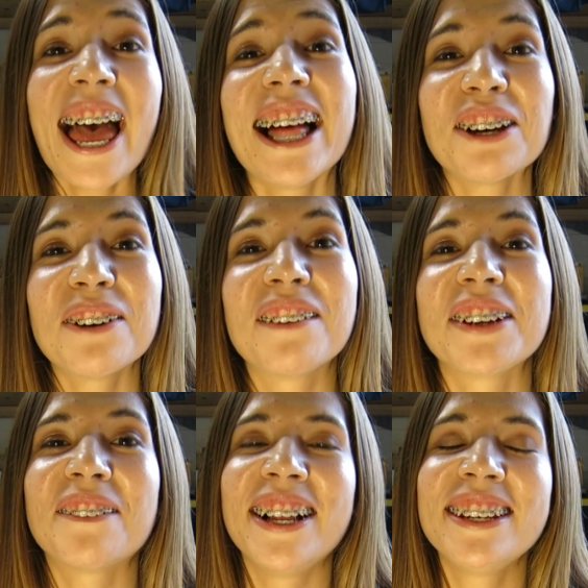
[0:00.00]
Hello
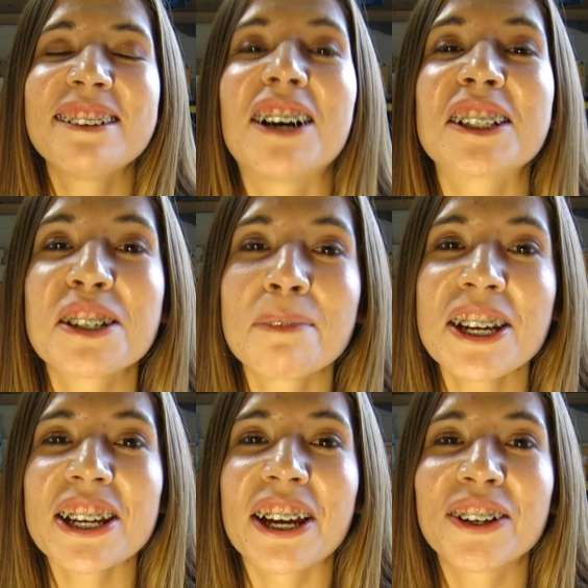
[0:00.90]
everyone, welcome to my
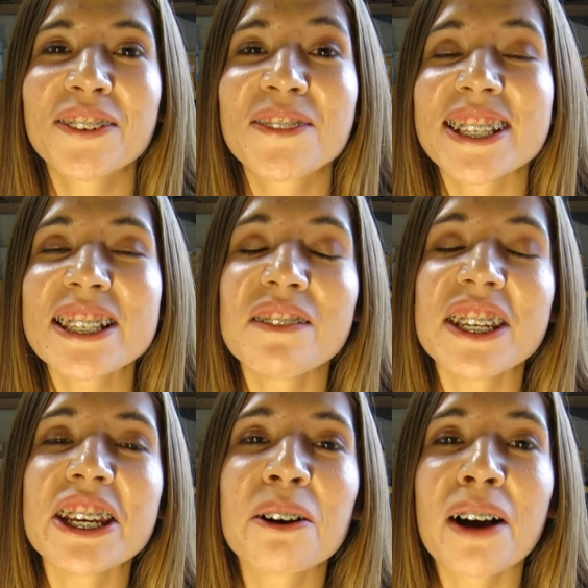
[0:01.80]
channel. For this
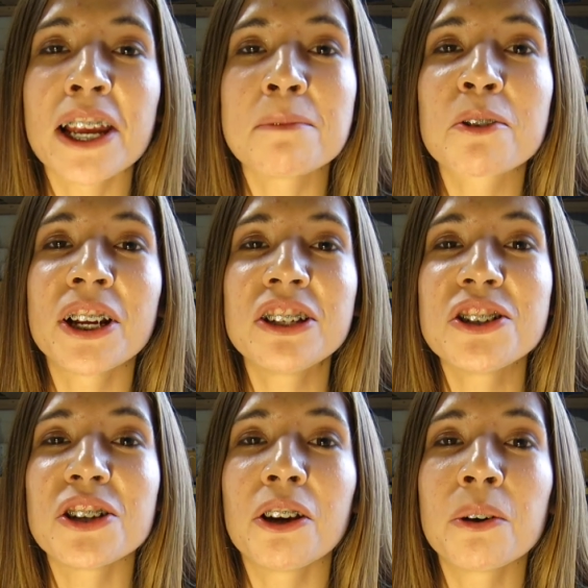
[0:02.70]
video, I am going to
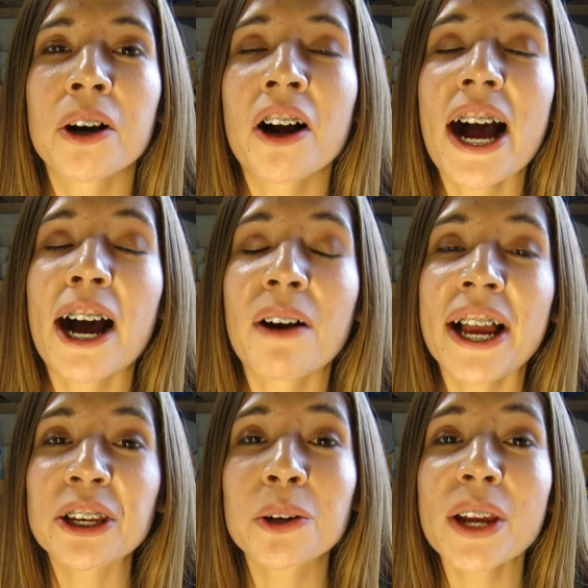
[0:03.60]
show you all how I
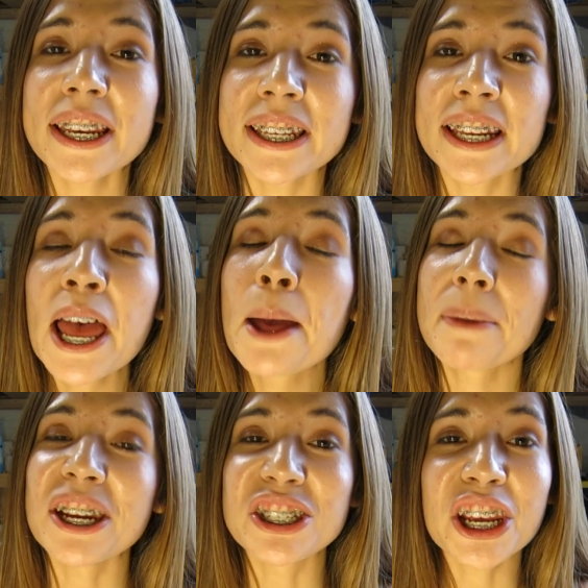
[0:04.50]
created
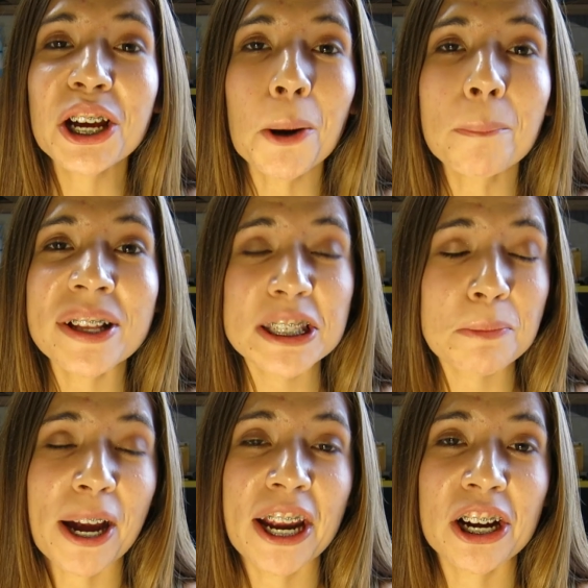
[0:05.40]
my J-Hope
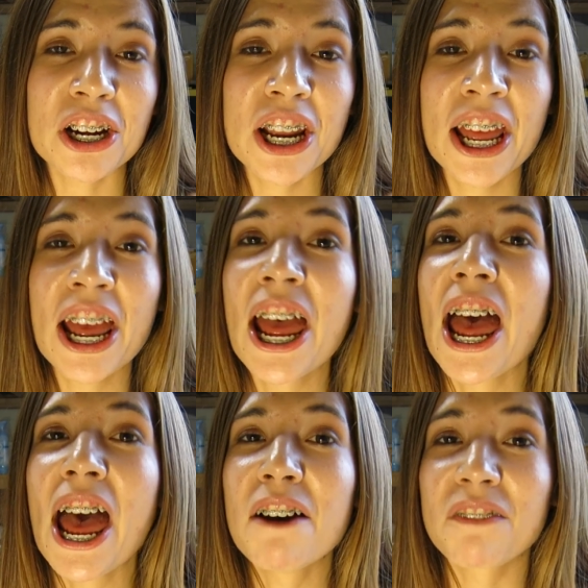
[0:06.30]
inspired
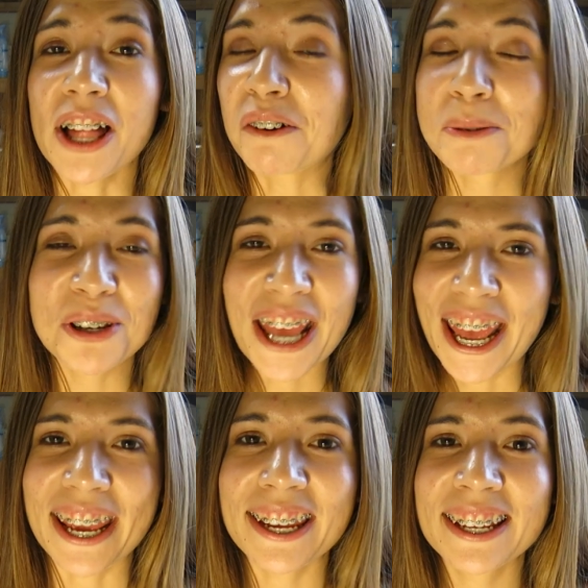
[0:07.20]
flower
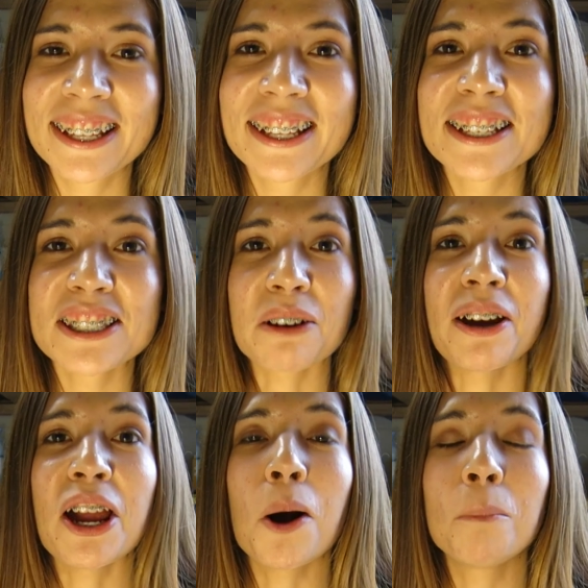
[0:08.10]
bouquet. So
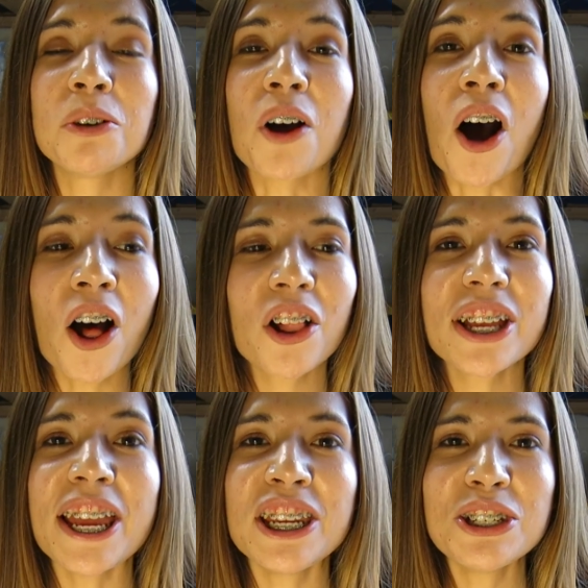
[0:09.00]
I hope you all
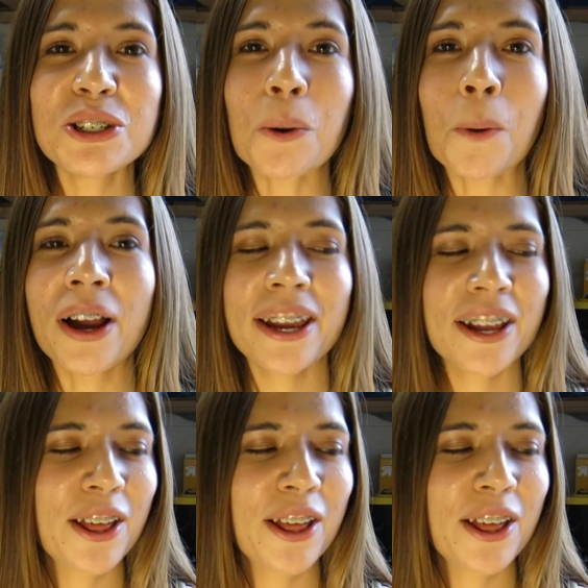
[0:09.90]
enjoy